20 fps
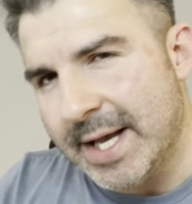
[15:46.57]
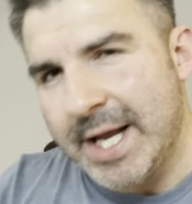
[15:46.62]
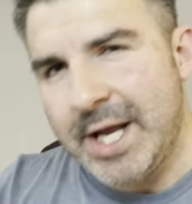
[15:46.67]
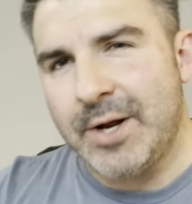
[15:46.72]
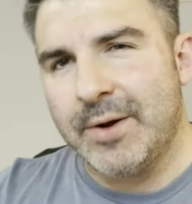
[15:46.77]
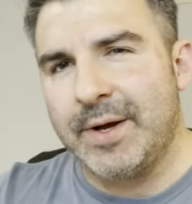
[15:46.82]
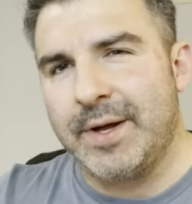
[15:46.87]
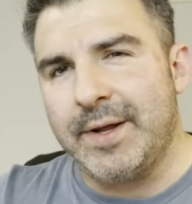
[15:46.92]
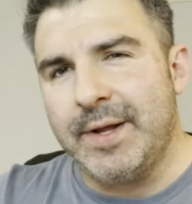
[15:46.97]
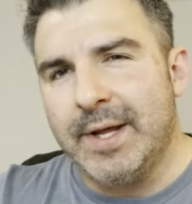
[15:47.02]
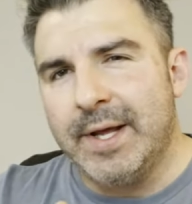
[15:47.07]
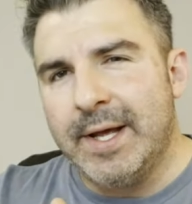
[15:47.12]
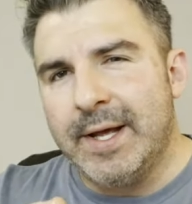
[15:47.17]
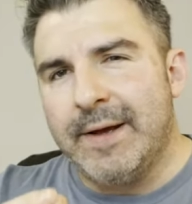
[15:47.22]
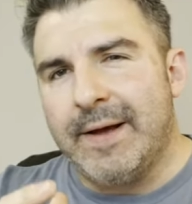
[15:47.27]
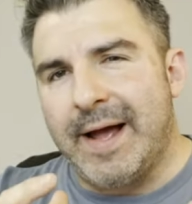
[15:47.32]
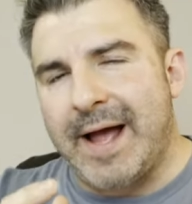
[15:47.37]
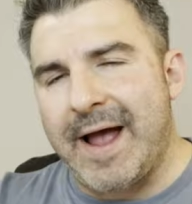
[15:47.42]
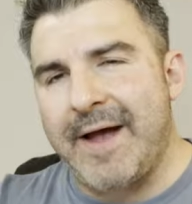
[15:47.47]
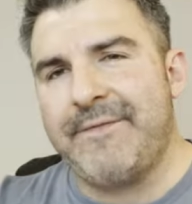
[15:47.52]
You know,
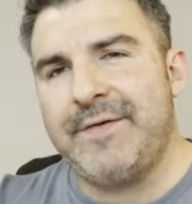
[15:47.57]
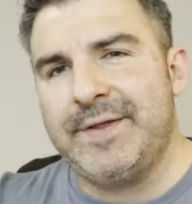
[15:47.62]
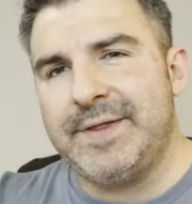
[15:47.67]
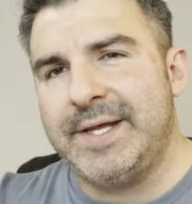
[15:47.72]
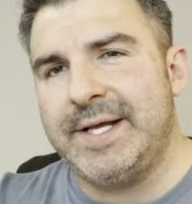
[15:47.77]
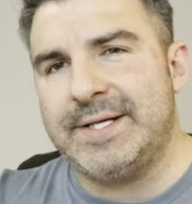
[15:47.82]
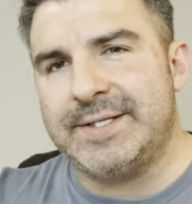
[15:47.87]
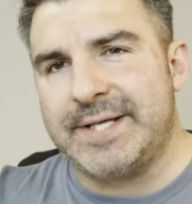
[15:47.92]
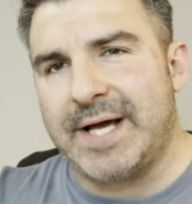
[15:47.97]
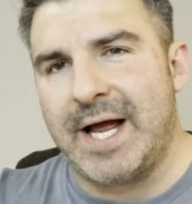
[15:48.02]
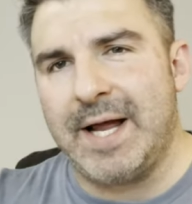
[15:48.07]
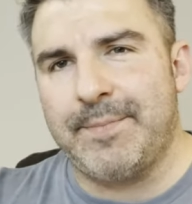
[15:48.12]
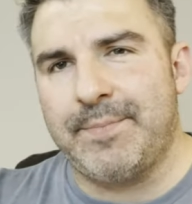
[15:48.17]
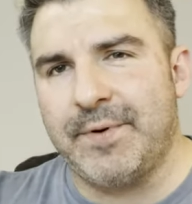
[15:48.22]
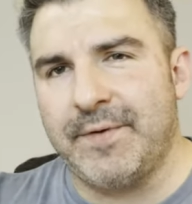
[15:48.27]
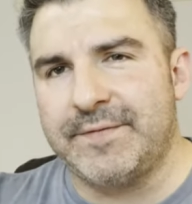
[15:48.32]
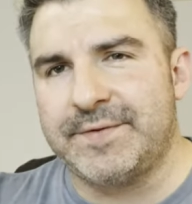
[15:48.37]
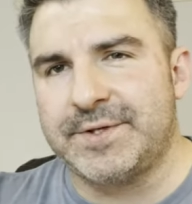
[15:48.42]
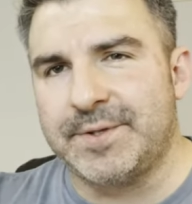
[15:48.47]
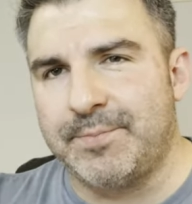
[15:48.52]
having these type
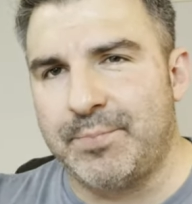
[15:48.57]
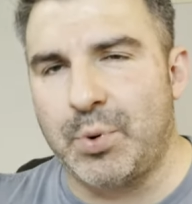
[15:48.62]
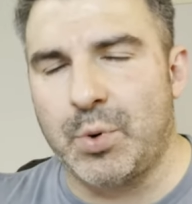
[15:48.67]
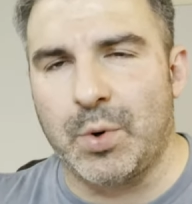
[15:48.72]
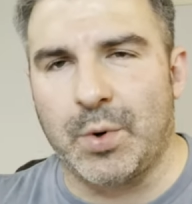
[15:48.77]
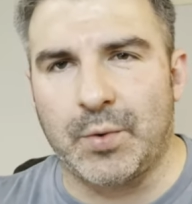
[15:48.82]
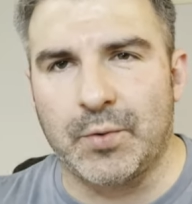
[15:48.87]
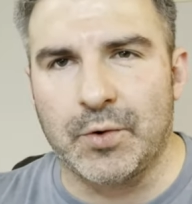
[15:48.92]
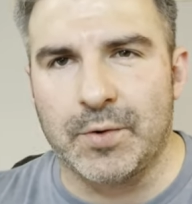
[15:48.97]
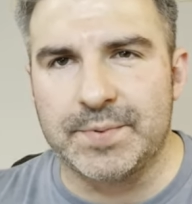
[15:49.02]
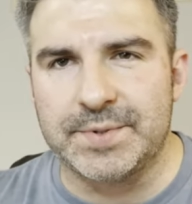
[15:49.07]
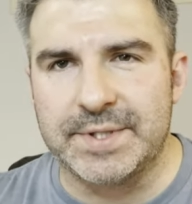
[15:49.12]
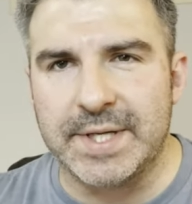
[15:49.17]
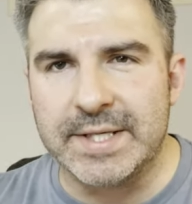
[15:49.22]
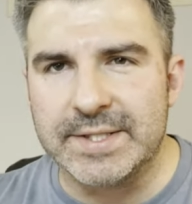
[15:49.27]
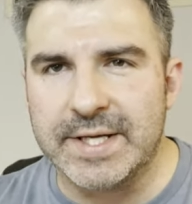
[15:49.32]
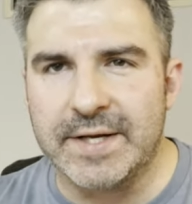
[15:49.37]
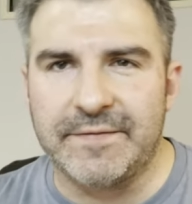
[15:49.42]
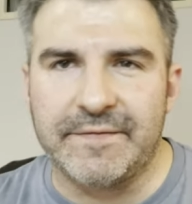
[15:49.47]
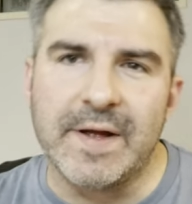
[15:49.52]
of support groups
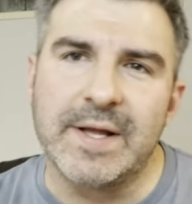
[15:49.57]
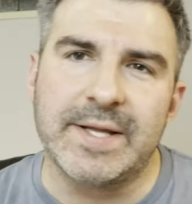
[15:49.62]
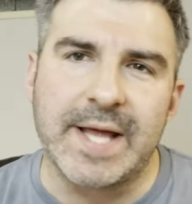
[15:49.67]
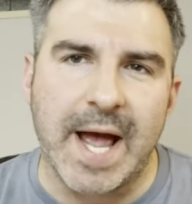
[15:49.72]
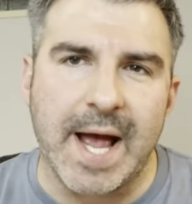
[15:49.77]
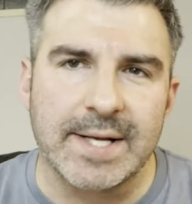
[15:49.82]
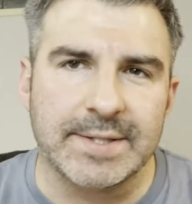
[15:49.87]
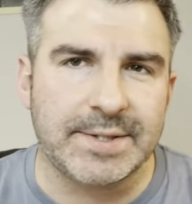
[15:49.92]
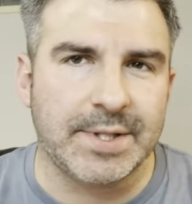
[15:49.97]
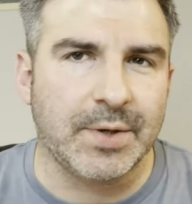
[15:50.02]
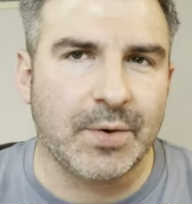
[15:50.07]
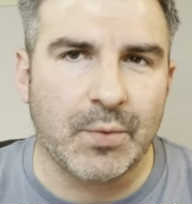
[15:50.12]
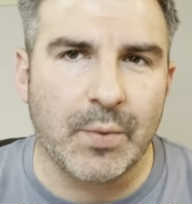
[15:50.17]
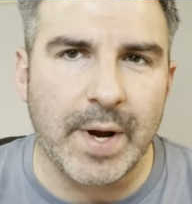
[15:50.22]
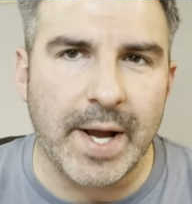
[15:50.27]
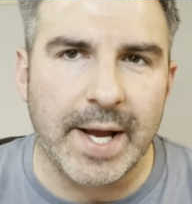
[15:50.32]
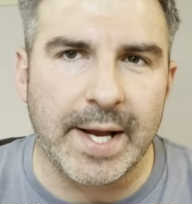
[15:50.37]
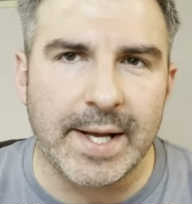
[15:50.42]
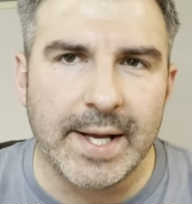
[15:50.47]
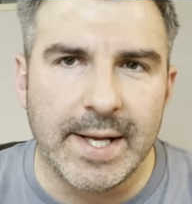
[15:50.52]
is a fantastic
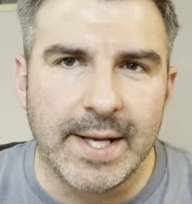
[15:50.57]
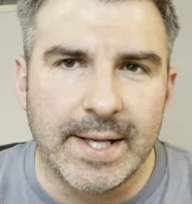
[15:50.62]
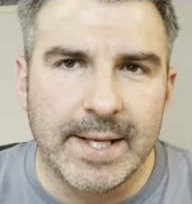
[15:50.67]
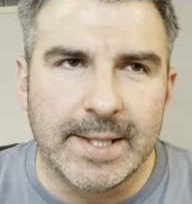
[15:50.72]
way